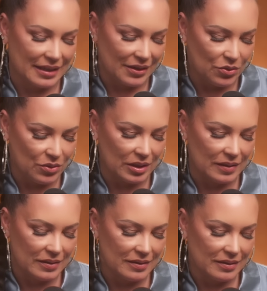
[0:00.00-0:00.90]
that you could
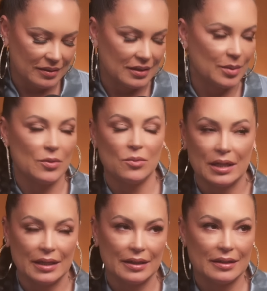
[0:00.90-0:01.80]
number
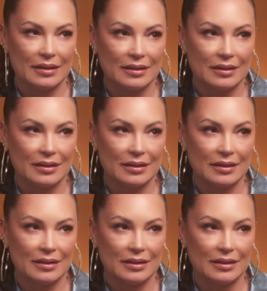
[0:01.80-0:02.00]
one